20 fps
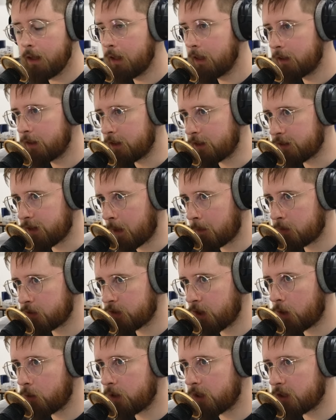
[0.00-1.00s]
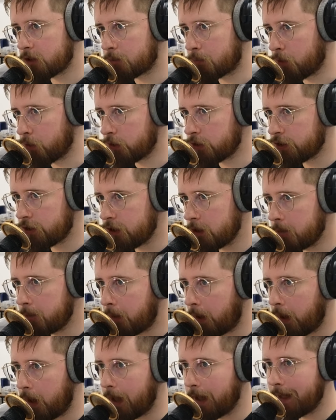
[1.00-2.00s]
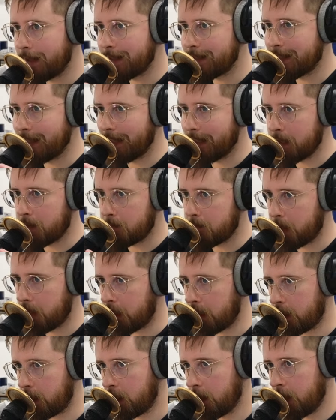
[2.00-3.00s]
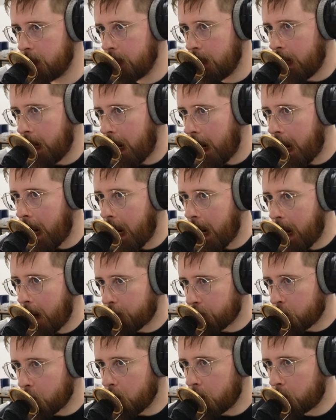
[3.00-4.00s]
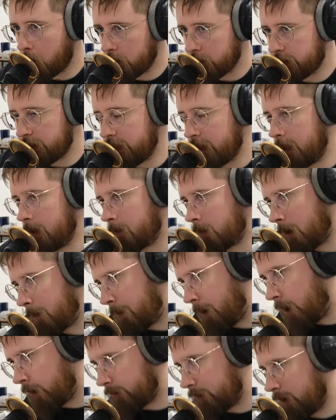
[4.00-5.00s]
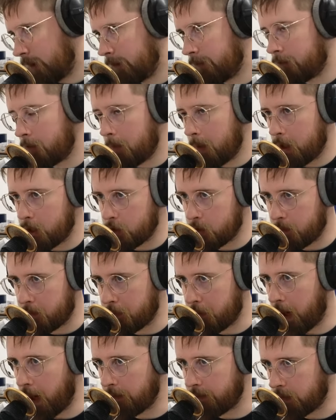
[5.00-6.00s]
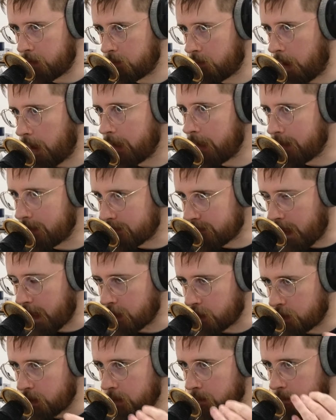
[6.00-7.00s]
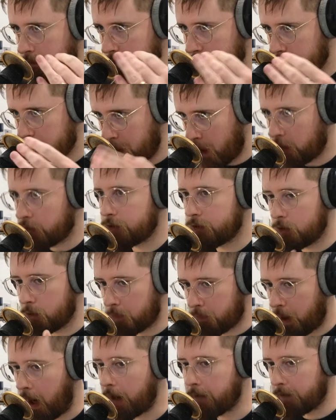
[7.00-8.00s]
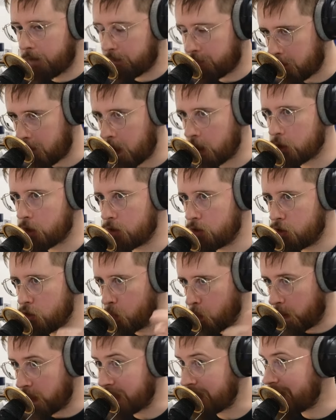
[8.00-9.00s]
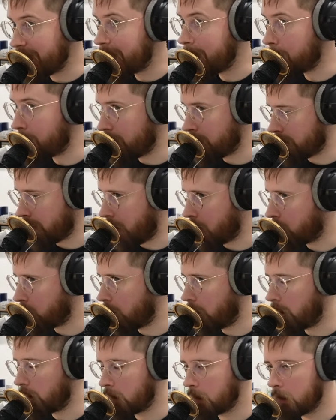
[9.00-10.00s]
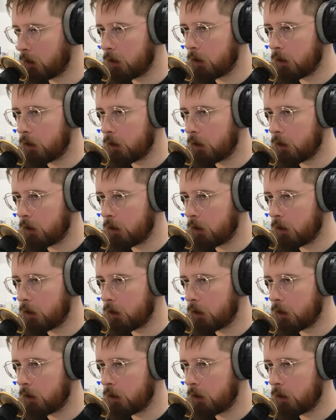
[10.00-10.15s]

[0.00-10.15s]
This episode is brought to you by Delete Me. Everyone wants to keep their personal information private, right? It's actually personal, private information. You want to keep it that way.